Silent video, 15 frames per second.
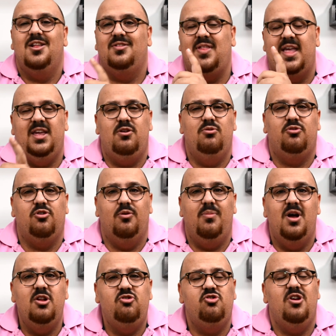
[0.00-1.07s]
Thank you so
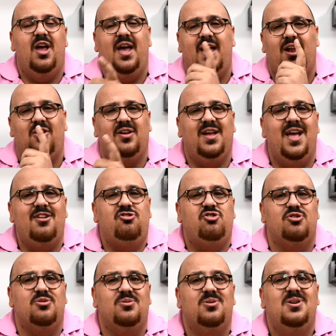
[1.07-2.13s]
much, and I'll catch
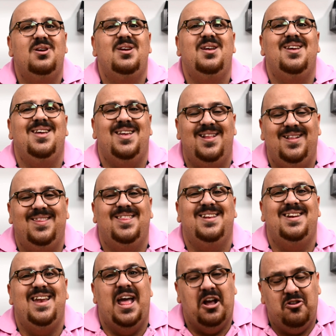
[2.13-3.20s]
you in the
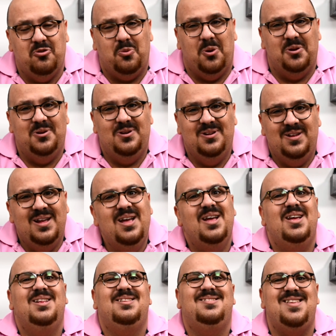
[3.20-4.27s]
next one.
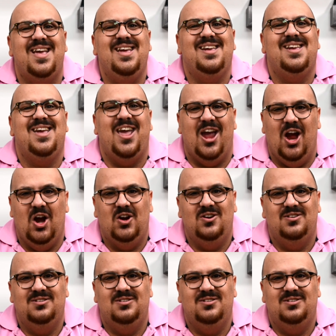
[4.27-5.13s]
Take care.